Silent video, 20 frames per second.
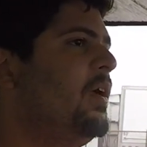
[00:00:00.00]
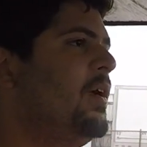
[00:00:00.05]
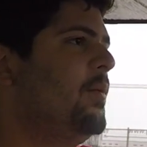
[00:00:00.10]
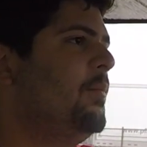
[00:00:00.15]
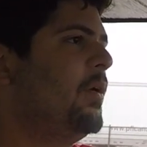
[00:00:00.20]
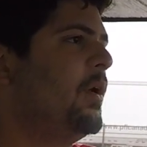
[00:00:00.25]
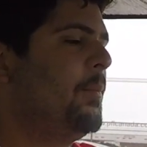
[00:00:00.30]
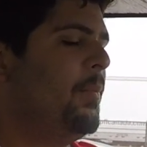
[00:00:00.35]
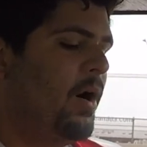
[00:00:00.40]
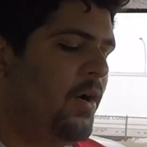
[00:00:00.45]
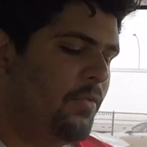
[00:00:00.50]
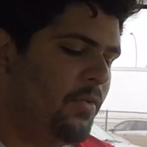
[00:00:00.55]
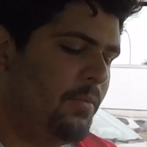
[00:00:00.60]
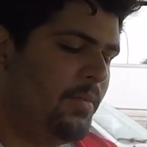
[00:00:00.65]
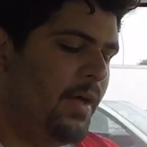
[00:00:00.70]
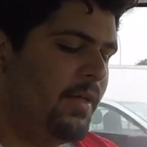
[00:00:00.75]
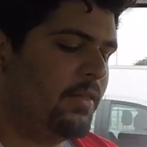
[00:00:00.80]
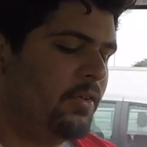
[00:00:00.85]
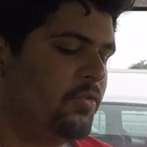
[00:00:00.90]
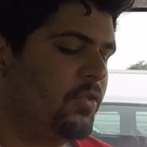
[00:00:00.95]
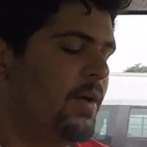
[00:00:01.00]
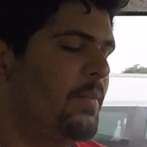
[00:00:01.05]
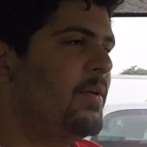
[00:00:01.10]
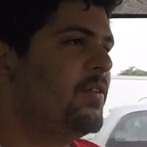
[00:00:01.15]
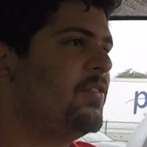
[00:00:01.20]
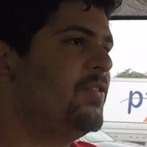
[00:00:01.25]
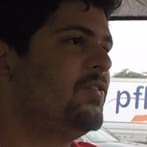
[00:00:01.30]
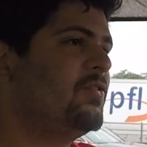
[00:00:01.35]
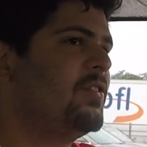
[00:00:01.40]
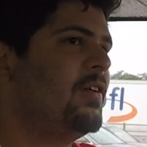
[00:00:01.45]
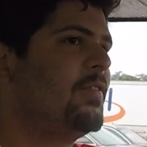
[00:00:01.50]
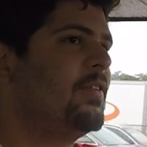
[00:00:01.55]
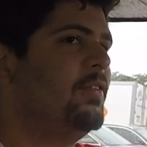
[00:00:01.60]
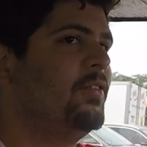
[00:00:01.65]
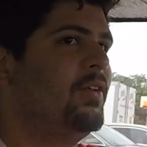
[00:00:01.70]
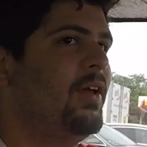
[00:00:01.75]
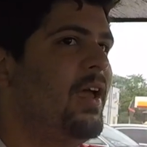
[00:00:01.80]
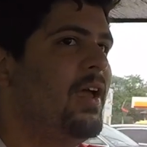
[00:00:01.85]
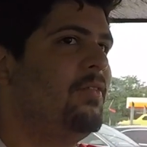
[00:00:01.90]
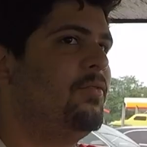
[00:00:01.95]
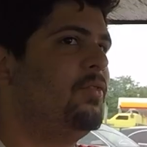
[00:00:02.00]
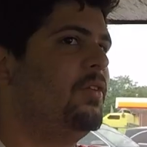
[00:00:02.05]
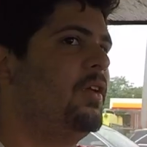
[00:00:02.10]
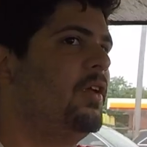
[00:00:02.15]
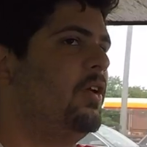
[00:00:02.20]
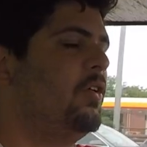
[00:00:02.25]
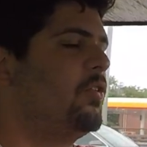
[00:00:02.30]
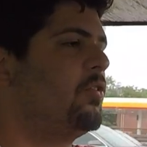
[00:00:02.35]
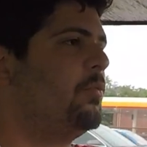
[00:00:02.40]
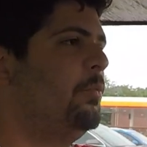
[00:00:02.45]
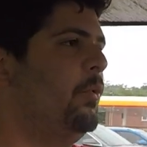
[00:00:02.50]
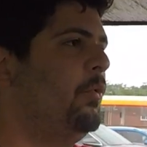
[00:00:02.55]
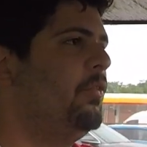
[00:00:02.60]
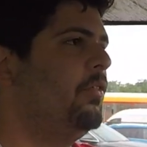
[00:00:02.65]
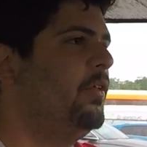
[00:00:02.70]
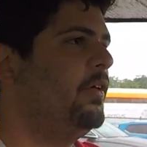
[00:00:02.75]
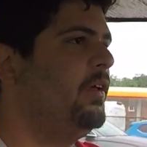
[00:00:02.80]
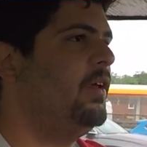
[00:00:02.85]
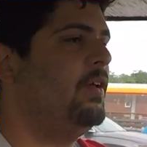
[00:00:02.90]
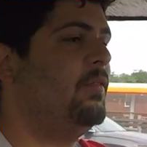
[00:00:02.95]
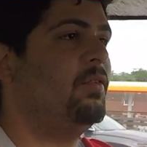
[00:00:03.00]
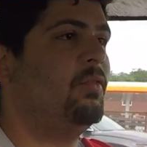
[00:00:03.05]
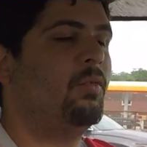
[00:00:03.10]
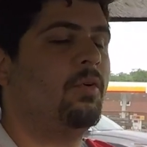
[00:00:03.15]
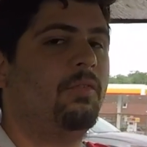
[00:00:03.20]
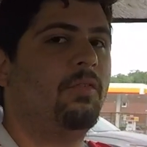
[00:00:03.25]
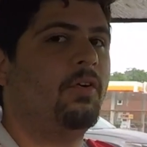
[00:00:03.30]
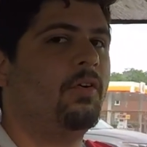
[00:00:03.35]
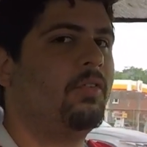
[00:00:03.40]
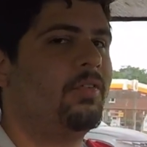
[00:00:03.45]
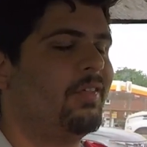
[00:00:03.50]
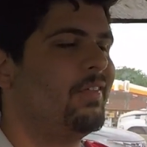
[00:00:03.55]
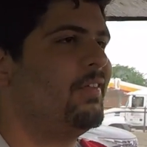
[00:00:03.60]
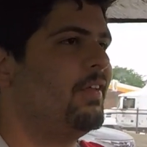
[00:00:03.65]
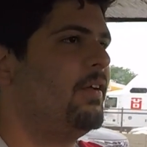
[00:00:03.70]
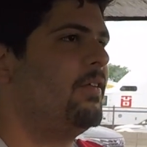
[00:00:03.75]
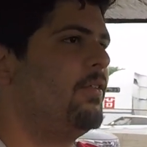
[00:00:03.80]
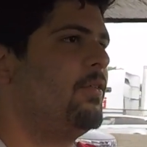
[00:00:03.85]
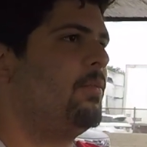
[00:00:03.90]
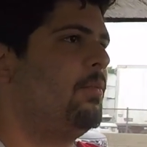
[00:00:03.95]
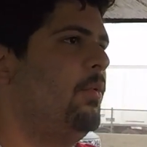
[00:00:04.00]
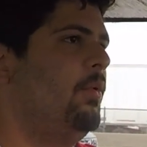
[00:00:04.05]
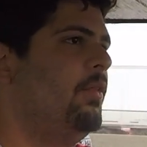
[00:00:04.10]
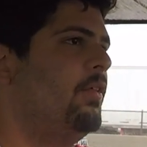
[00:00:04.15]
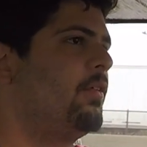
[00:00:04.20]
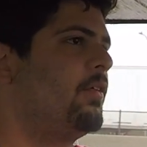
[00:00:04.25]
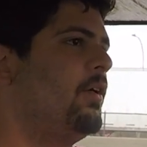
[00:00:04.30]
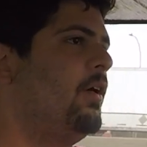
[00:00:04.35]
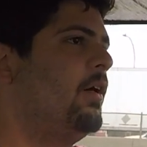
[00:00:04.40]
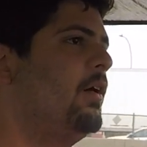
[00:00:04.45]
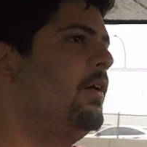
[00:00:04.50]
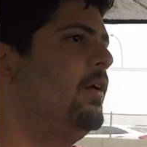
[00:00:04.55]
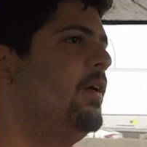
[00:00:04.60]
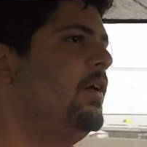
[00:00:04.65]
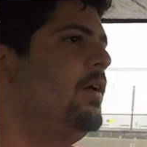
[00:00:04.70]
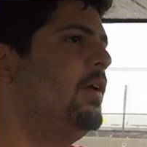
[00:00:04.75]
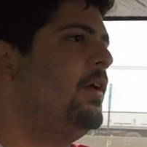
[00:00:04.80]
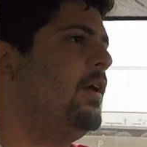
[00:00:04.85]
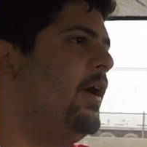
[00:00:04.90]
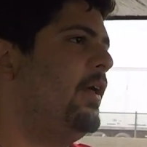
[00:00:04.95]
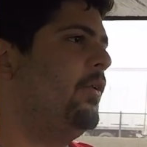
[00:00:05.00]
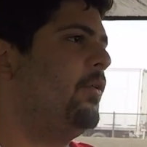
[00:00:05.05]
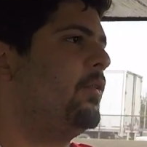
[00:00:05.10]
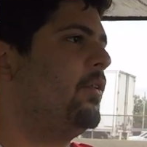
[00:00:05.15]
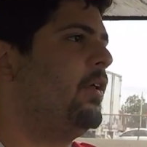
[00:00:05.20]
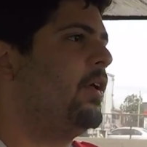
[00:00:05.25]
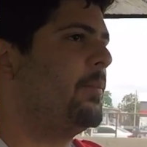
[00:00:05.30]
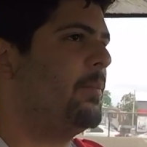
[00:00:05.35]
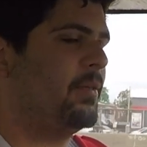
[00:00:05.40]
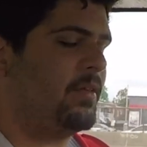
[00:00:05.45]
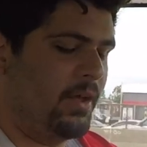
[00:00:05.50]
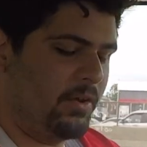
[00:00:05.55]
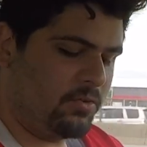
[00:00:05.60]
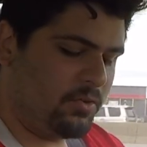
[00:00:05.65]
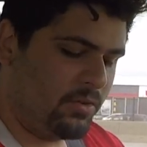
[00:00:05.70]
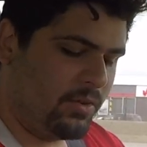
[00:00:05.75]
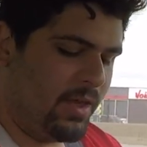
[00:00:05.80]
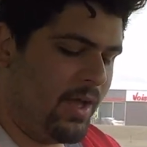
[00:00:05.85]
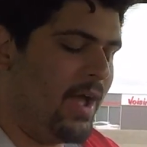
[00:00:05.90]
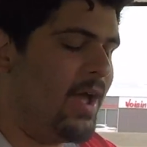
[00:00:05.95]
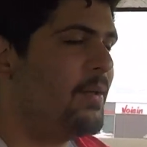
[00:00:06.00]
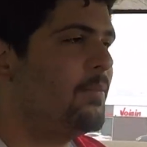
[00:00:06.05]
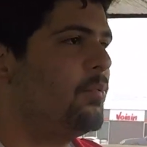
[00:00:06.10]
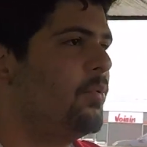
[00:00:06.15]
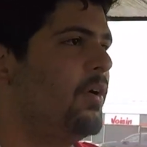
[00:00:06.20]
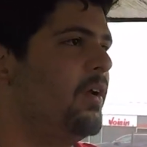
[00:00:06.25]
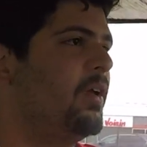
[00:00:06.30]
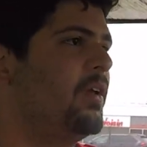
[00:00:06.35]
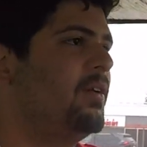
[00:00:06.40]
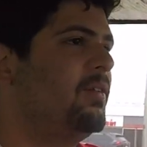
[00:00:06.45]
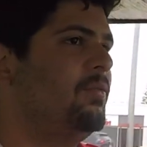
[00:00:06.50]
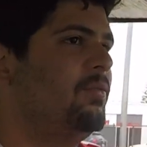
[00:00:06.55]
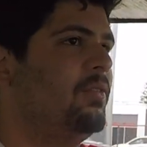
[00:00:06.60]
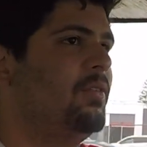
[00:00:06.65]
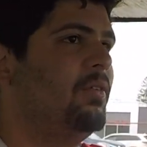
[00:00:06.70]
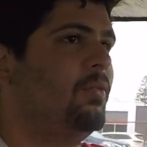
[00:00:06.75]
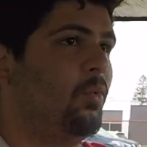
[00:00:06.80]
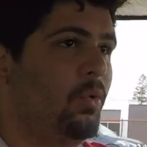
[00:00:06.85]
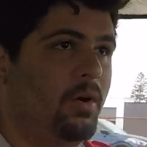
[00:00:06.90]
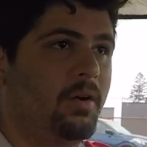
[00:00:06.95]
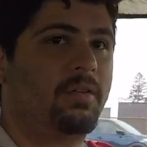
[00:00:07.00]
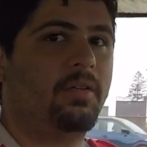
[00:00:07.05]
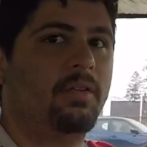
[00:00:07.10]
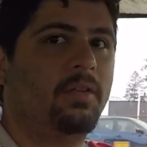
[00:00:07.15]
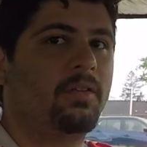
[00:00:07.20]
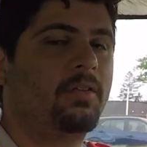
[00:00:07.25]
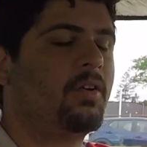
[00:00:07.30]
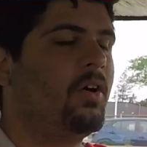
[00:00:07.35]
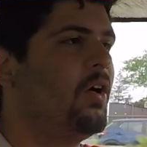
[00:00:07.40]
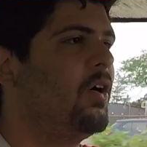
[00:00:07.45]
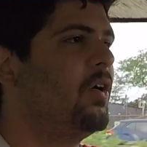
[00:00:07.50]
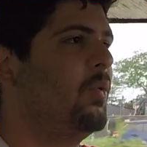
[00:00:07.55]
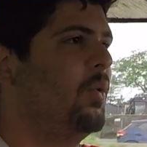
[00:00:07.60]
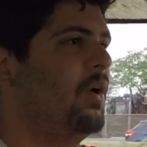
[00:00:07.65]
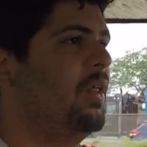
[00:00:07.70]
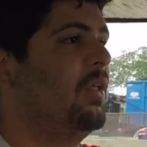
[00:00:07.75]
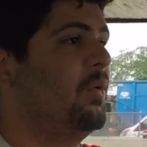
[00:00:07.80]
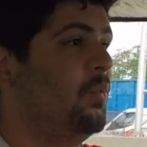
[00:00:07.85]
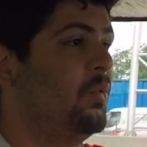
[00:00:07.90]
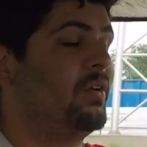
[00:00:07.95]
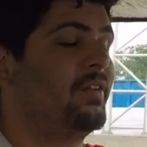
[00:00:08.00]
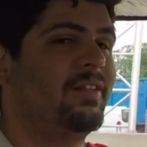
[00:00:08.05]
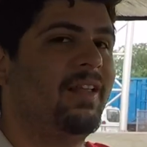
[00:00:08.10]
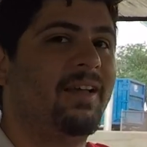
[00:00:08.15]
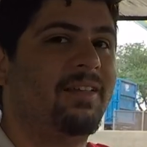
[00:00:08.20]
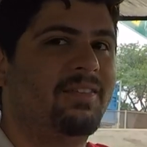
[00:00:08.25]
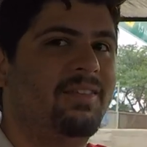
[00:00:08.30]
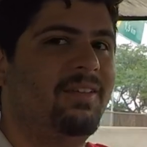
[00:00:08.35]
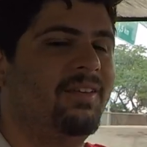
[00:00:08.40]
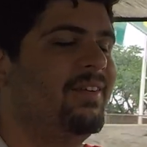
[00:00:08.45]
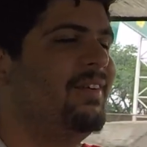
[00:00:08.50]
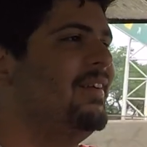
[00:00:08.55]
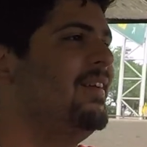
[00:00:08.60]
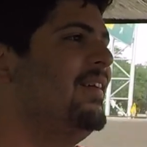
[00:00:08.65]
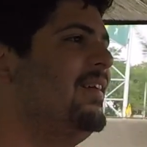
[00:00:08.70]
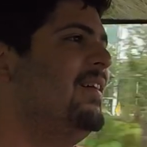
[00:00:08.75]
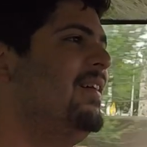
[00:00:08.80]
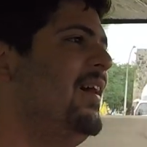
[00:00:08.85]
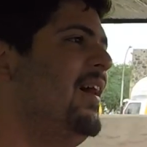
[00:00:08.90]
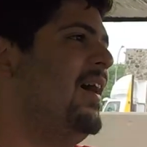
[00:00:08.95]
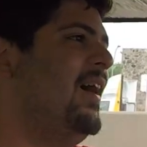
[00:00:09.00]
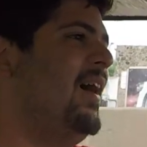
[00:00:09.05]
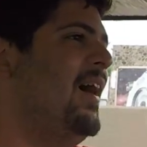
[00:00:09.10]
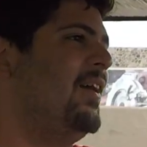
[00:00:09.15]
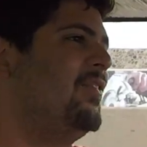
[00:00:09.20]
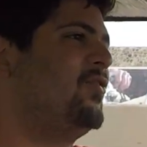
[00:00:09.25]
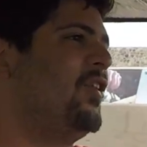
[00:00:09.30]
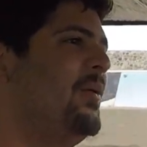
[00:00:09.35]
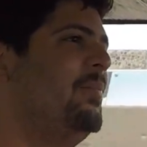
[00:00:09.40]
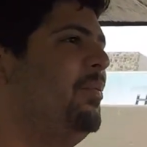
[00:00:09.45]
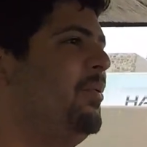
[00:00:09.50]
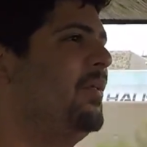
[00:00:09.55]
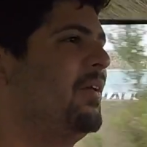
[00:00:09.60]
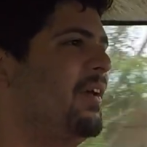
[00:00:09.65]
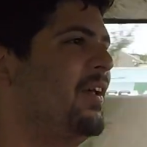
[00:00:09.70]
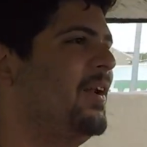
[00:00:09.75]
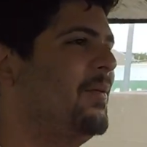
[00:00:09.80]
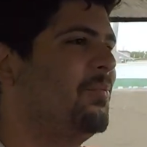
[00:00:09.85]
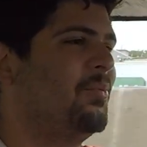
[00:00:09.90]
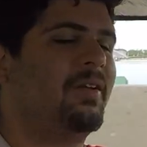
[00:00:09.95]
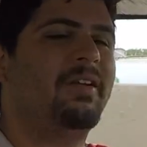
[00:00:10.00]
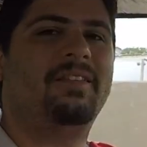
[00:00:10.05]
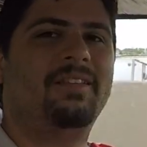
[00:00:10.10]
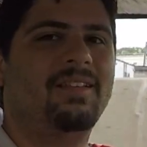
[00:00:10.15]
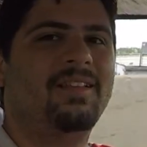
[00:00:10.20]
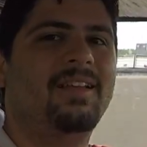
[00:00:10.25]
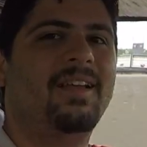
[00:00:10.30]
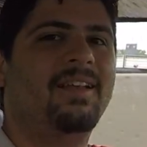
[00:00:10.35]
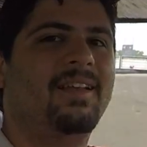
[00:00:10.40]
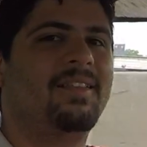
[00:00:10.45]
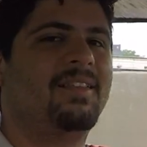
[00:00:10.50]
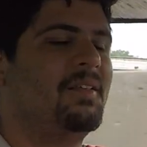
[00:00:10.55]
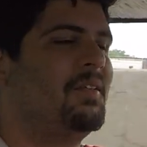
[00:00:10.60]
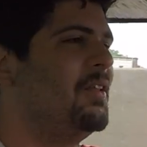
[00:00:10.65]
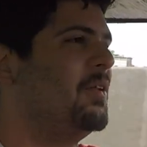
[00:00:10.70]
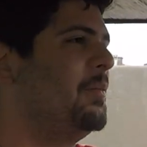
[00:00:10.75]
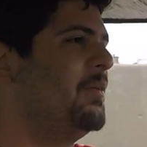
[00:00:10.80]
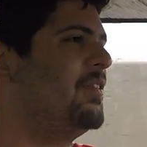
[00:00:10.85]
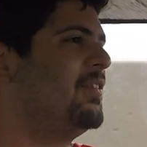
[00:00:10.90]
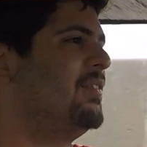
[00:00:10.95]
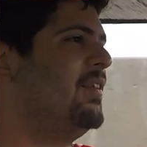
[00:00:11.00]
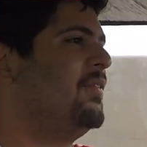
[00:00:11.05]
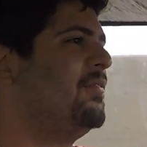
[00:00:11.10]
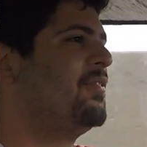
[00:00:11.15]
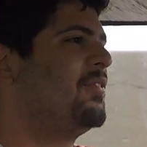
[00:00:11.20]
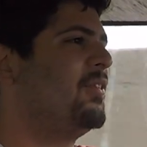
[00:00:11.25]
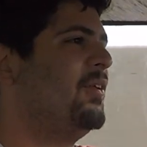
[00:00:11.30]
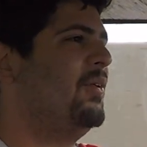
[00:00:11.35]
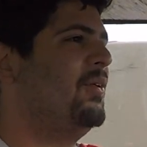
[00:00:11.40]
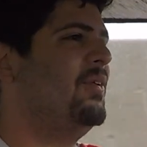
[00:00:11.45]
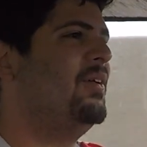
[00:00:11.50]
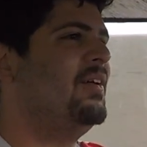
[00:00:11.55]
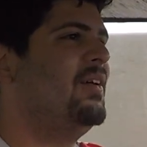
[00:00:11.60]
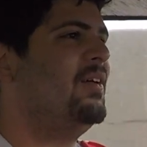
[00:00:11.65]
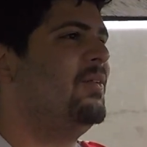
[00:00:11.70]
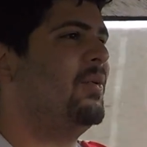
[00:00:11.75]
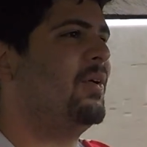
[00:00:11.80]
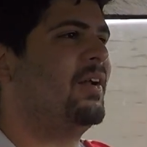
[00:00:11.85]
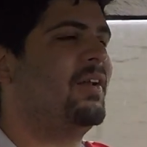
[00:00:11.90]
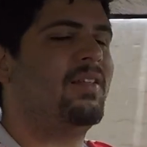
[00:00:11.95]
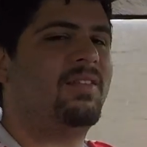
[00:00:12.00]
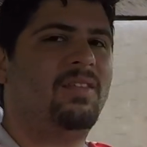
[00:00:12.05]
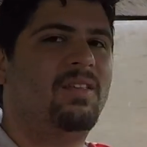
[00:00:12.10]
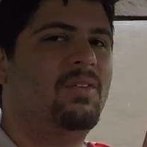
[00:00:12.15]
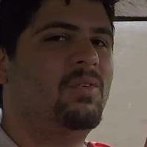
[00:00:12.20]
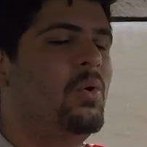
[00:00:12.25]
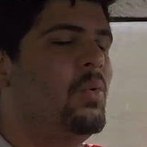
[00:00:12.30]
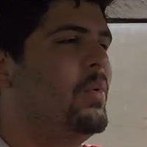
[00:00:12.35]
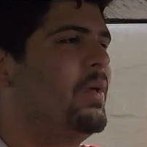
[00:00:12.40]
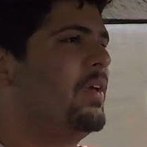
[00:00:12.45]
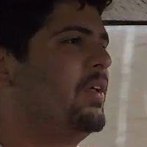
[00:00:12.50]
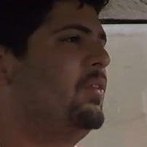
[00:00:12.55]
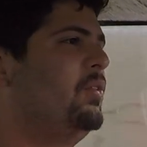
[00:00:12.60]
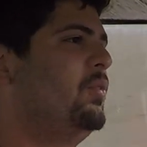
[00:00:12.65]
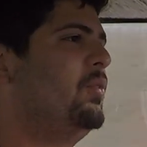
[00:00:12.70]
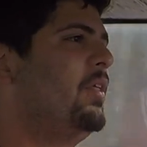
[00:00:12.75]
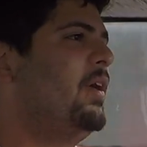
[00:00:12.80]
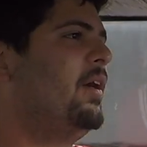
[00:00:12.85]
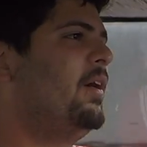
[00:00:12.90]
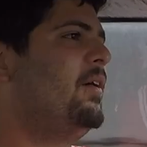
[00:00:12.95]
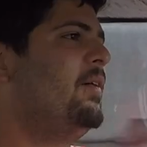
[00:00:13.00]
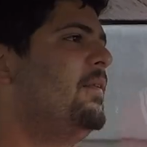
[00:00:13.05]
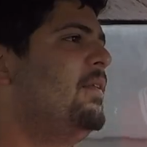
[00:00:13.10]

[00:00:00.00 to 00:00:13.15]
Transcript: But apart from that, the transmission shifts into every gear smoothly. Even reverse is nice and smooth in this car, and there's a lot of potential. The handbrake worked in this car. Well, it worked last year. I tried pulling it up recently, and it's a little bit stiff, so we're gonna see what we can do there.